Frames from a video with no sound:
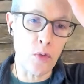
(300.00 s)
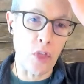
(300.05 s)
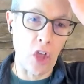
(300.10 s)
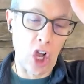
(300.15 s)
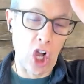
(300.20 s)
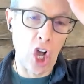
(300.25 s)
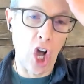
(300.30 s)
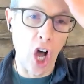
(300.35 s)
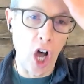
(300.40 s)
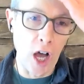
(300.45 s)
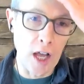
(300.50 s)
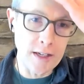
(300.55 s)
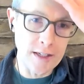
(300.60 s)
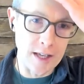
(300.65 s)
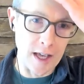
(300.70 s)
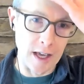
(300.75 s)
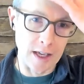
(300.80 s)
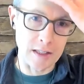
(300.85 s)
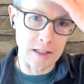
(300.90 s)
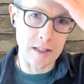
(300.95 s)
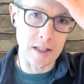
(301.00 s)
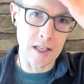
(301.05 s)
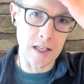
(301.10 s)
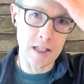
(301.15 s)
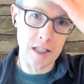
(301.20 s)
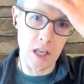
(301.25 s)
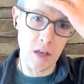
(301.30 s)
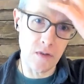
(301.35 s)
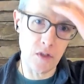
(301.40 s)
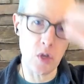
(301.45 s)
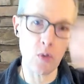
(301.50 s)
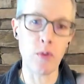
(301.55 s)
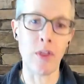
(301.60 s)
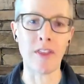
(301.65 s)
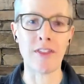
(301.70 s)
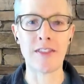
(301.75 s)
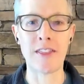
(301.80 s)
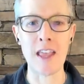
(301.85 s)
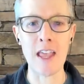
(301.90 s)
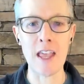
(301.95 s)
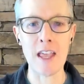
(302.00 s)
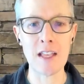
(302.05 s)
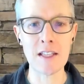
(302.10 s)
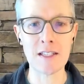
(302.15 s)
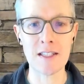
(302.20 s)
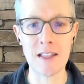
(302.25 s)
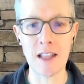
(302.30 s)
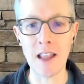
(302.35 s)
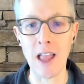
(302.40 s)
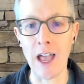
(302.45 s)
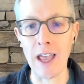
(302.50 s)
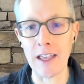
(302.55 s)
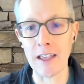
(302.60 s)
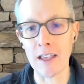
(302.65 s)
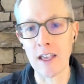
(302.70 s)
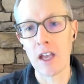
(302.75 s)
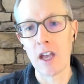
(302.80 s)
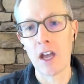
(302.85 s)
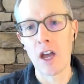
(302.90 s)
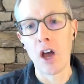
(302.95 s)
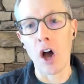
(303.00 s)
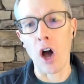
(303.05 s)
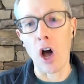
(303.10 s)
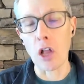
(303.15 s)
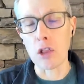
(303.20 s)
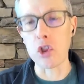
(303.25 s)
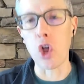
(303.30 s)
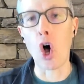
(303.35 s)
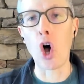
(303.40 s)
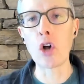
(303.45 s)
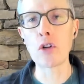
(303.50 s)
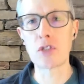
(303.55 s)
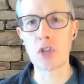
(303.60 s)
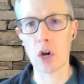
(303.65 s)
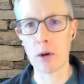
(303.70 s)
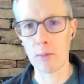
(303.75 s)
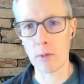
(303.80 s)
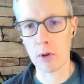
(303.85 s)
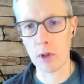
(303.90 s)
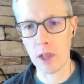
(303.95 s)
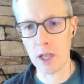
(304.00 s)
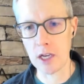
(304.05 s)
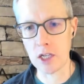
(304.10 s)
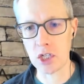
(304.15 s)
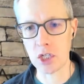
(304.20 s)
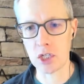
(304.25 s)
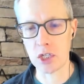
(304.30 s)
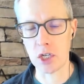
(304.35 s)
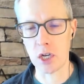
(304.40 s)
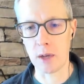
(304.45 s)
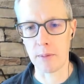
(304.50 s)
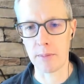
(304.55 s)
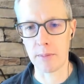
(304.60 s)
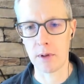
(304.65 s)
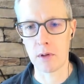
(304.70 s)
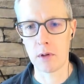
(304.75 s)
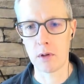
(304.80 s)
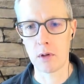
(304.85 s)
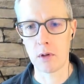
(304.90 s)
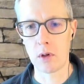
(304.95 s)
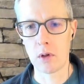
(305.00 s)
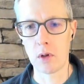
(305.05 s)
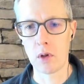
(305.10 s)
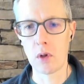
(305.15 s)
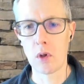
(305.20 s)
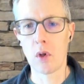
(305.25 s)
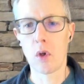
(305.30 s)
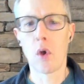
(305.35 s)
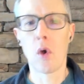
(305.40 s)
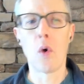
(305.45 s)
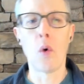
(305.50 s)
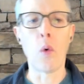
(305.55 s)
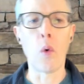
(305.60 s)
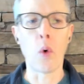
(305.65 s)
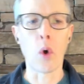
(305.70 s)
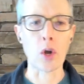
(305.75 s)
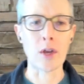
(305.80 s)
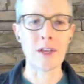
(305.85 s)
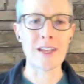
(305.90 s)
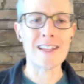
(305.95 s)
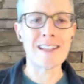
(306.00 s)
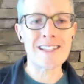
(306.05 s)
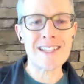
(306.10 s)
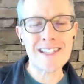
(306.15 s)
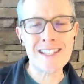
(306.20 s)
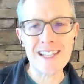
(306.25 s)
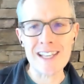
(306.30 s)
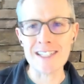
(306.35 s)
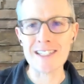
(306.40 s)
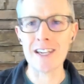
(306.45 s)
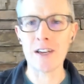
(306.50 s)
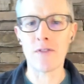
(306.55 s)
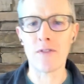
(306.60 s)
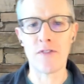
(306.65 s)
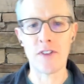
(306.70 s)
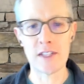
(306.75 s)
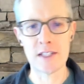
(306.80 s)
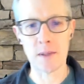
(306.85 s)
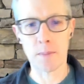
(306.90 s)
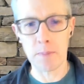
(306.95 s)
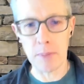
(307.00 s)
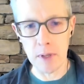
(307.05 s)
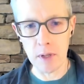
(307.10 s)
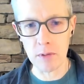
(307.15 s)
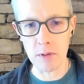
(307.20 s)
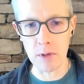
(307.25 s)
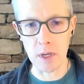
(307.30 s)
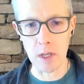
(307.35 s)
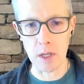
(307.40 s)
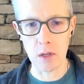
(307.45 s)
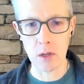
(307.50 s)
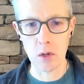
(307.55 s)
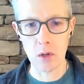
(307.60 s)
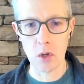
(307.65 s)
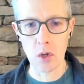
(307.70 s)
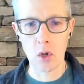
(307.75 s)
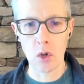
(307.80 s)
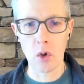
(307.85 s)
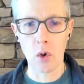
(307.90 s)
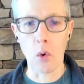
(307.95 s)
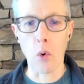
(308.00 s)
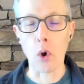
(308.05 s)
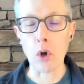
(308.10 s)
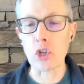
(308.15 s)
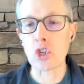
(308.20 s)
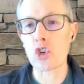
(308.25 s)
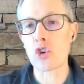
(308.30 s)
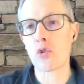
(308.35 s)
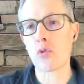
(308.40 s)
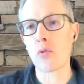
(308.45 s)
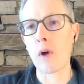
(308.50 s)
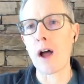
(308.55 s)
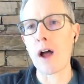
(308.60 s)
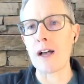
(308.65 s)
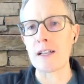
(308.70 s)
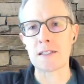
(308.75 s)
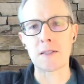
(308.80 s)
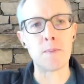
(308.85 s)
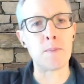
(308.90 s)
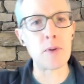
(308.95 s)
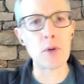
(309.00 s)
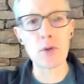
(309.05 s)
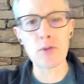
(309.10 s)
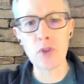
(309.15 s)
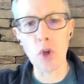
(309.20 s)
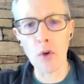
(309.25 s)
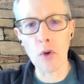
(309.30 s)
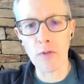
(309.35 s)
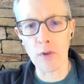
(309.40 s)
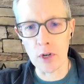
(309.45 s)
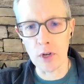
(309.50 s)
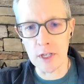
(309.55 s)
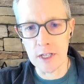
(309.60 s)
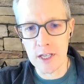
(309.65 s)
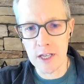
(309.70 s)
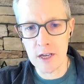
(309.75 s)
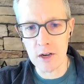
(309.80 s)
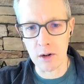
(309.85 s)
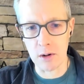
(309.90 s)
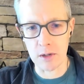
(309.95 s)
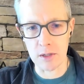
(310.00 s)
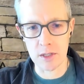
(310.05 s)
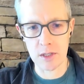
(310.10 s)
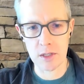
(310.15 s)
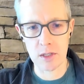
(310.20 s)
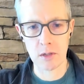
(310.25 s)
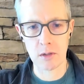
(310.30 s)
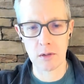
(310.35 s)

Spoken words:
context. This gives you the things like a long-term relationship or consistent visibility or trust built over years.